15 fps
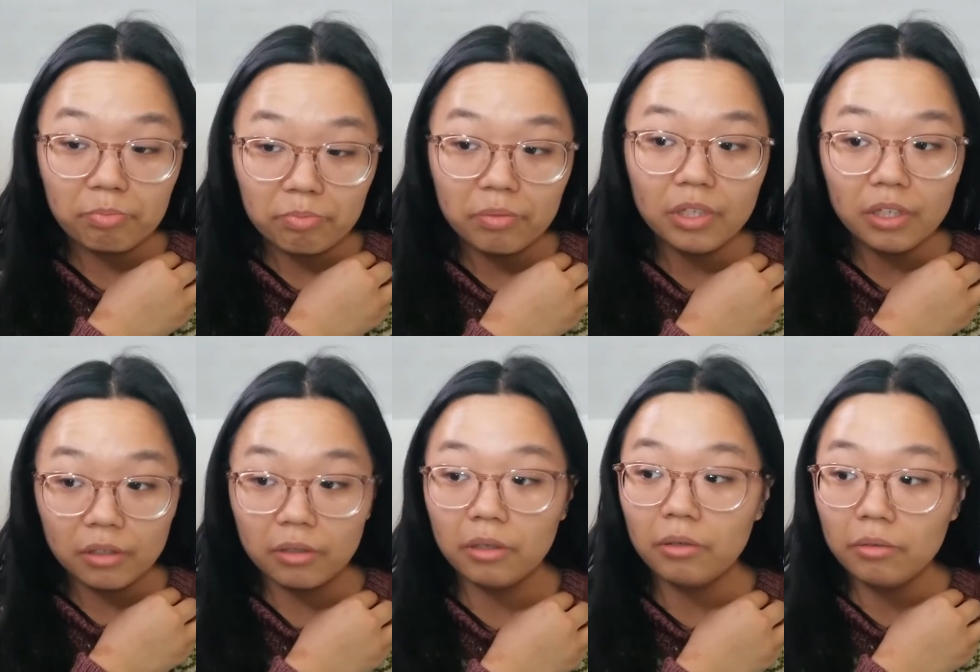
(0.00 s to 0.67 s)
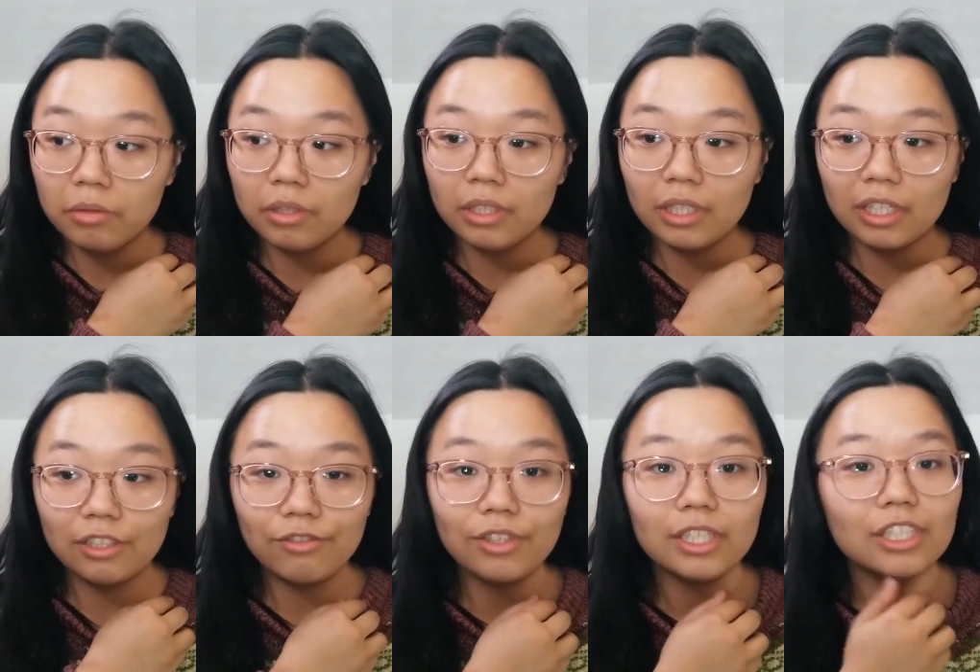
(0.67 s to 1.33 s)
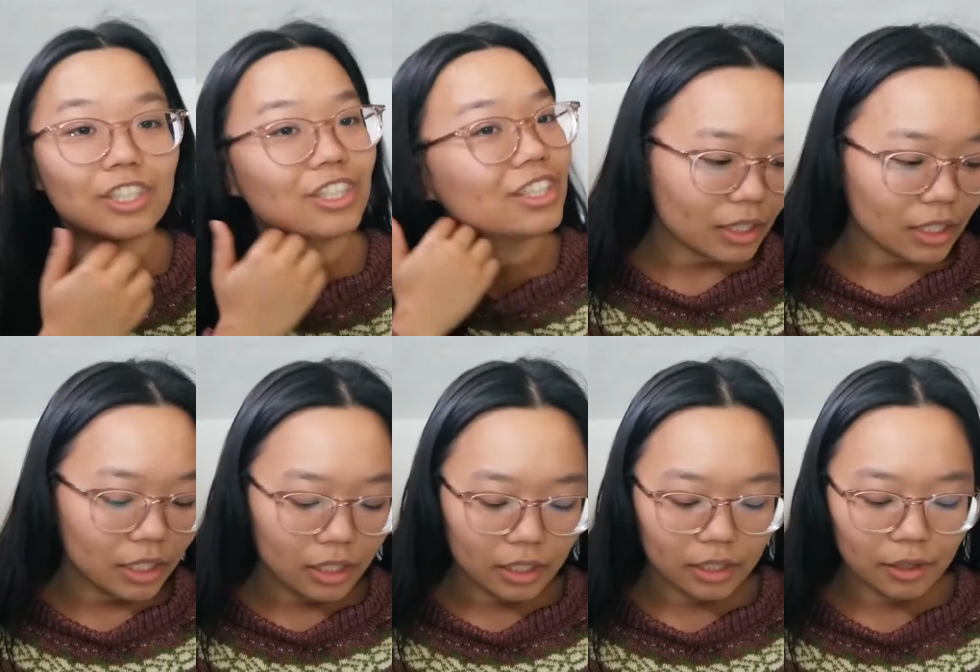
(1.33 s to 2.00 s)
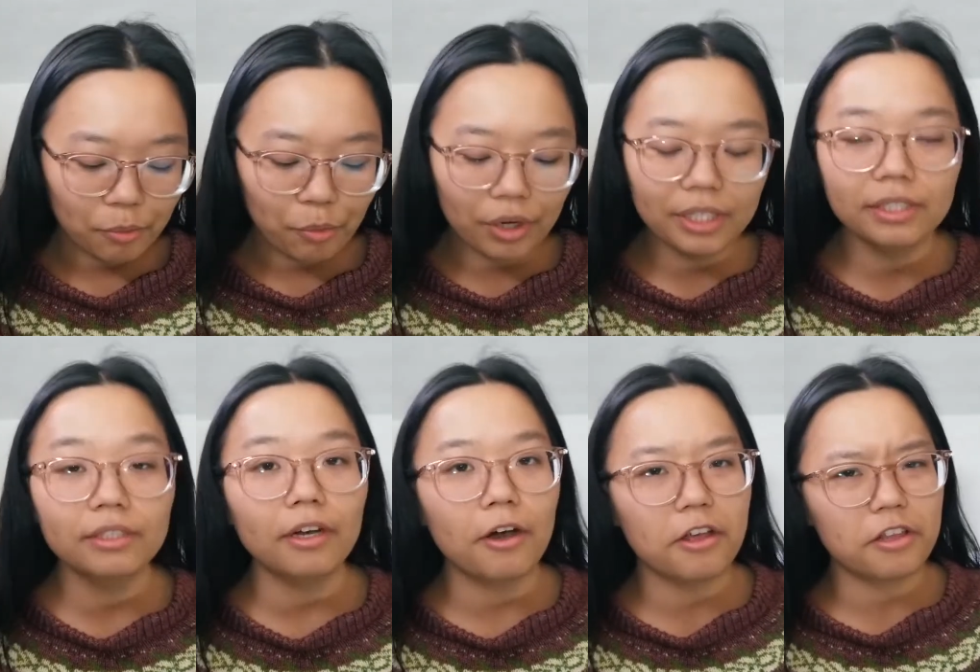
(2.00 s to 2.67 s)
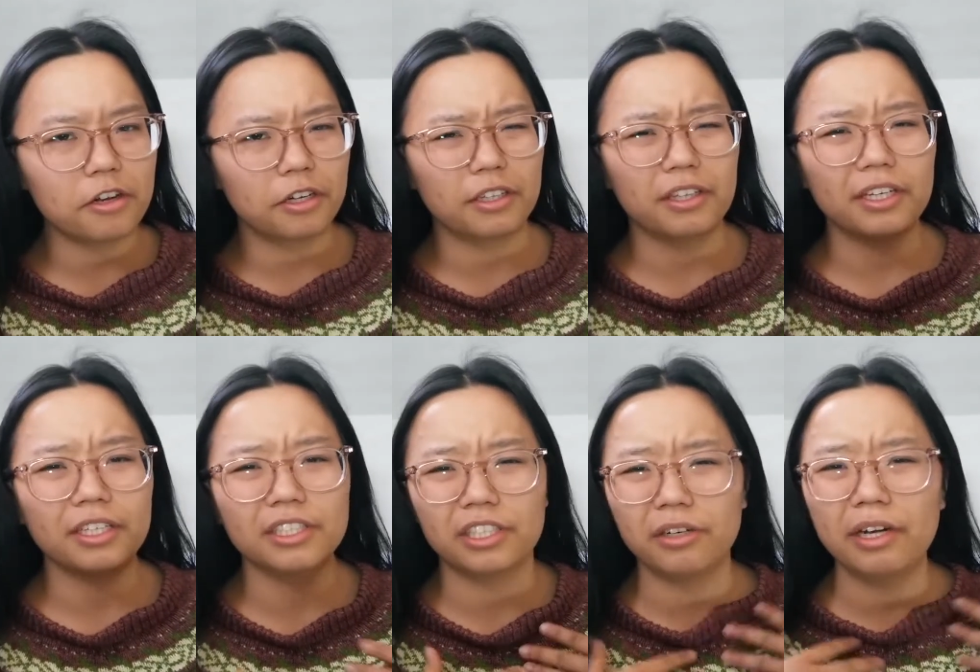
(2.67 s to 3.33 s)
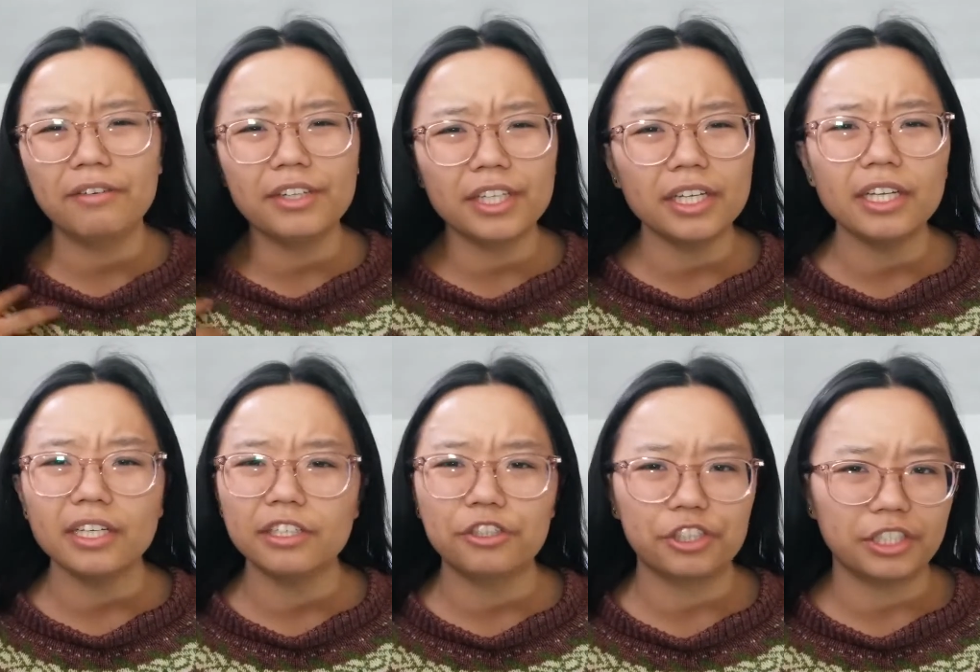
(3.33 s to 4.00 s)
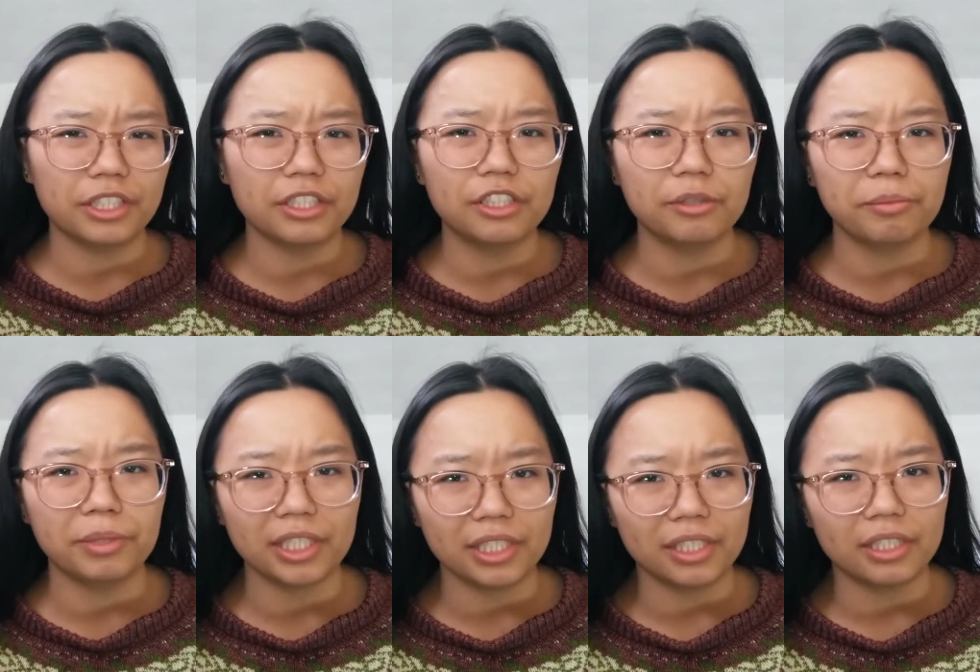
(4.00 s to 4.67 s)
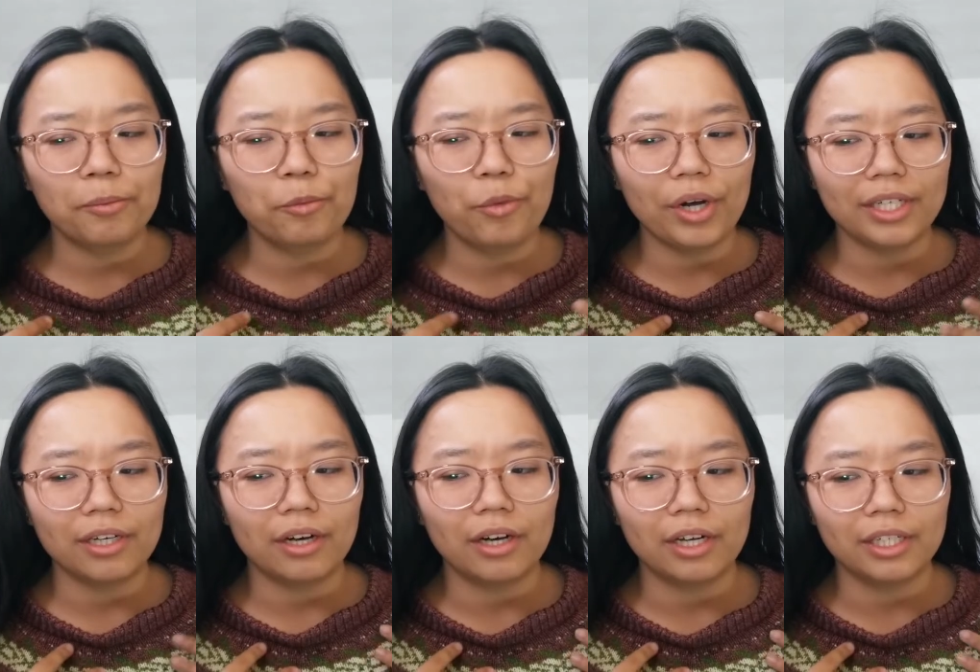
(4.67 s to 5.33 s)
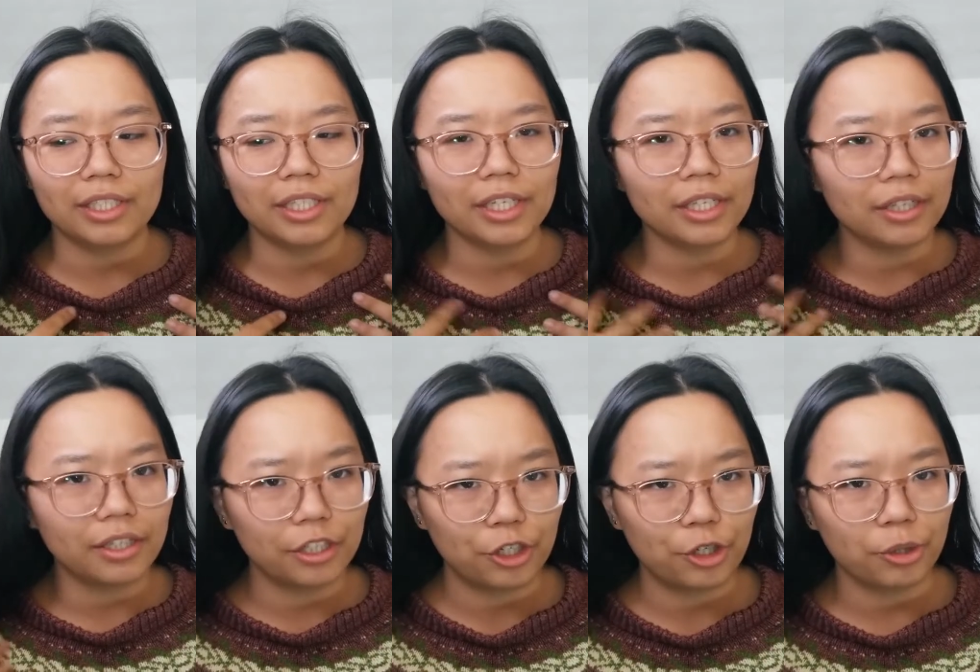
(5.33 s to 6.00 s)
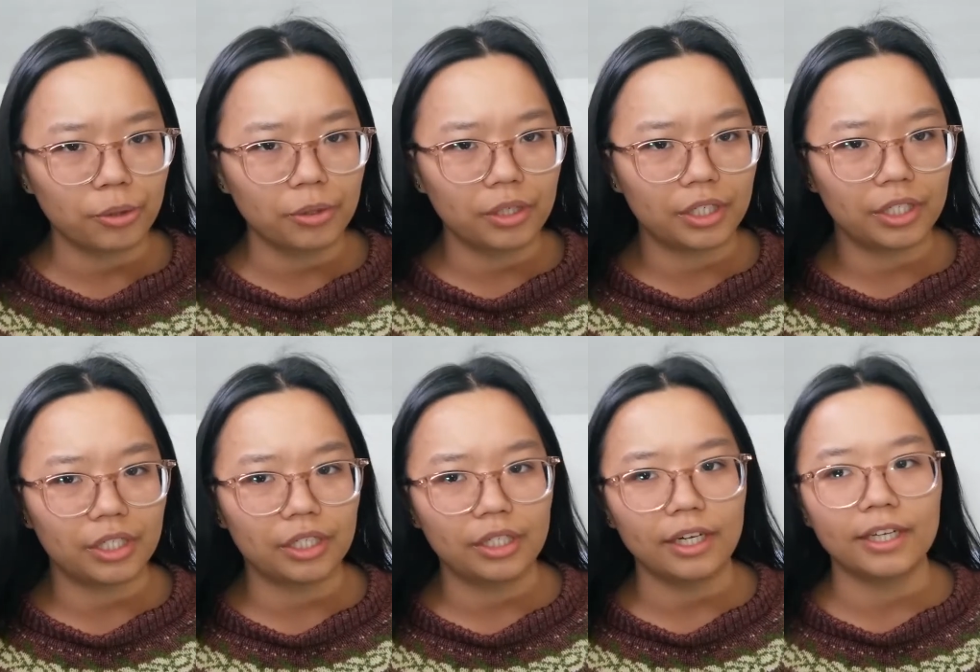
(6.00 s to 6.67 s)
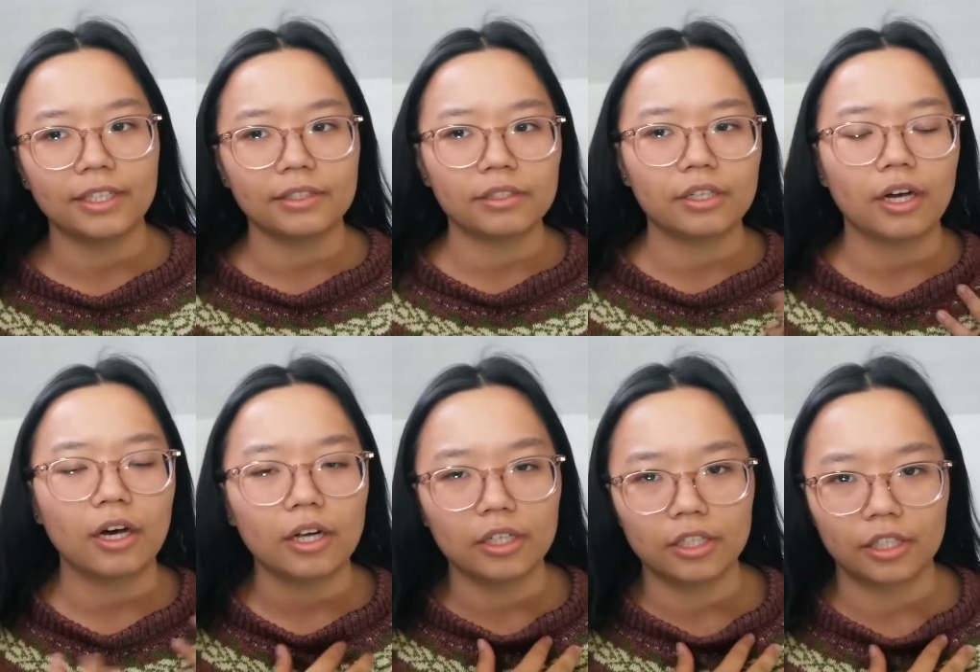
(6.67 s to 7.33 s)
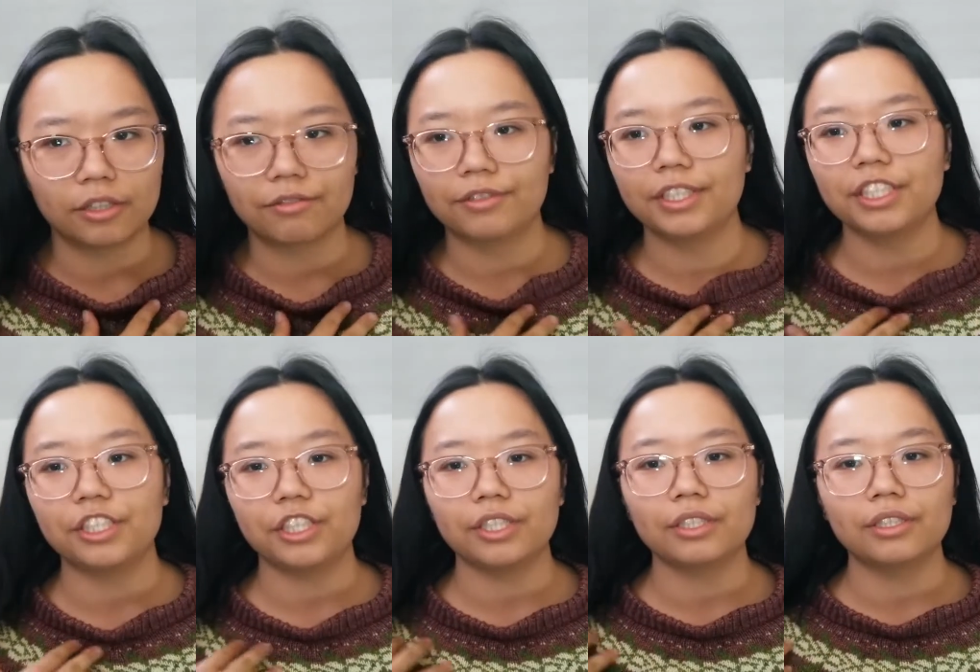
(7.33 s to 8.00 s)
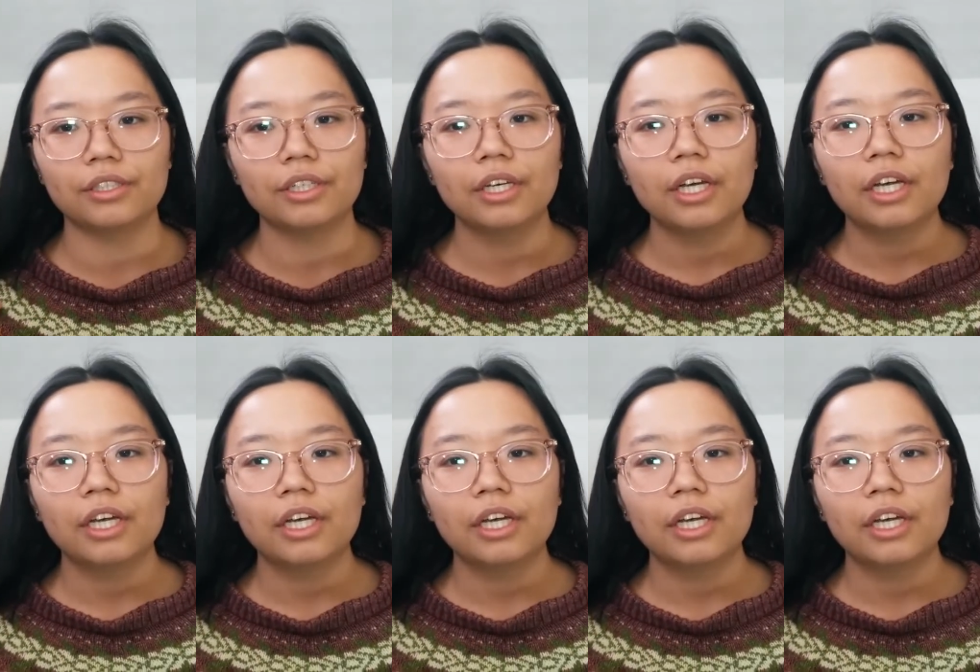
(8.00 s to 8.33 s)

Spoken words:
it was a nice finish. One other thing, so everything interesting to me went on in the shoulder and collar region.